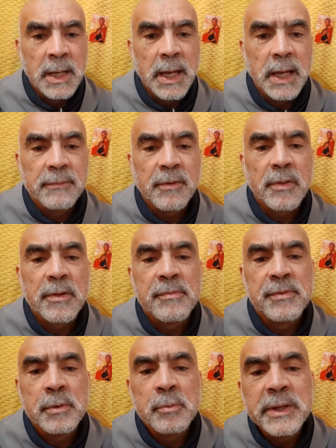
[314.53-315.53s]
and for the
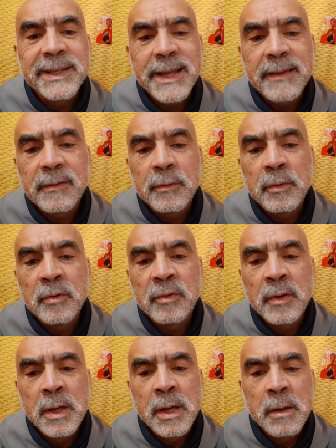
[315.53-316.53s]
few witnesses,
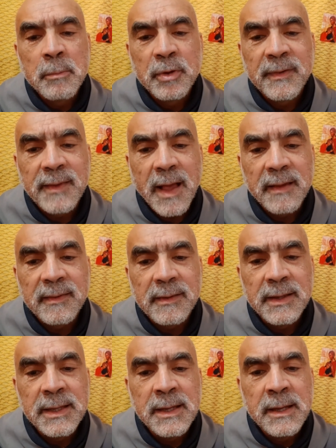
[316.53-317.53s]

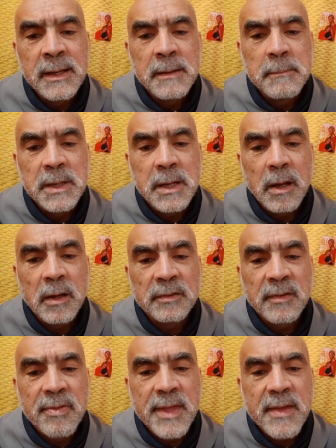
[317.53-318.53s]
precisely
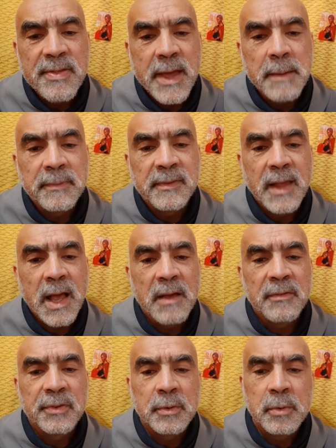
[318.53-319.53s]
because they
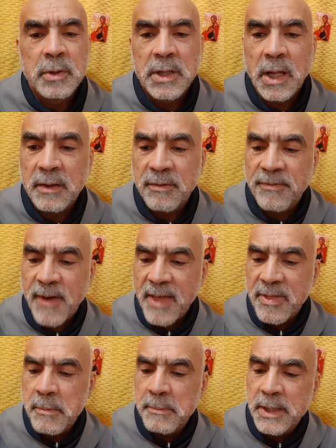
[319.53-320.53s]
themselves could not
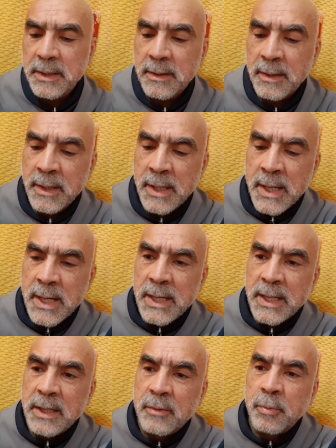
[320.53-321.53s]
fathom it,
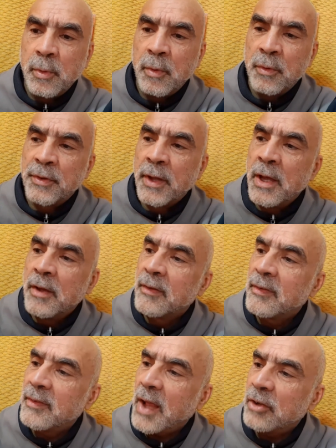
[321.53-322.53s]
it was
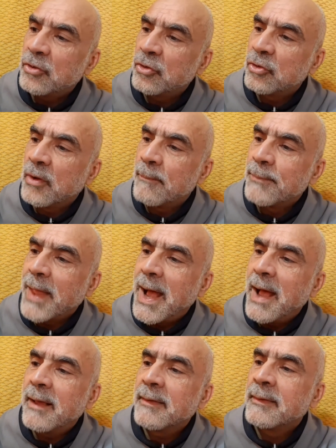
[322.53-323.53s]
such
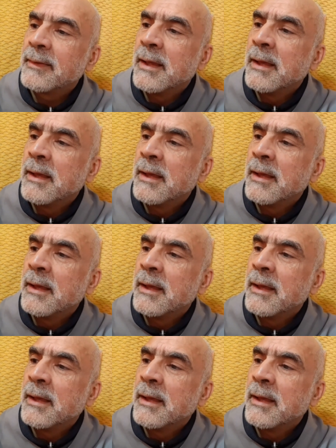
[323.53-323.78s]
as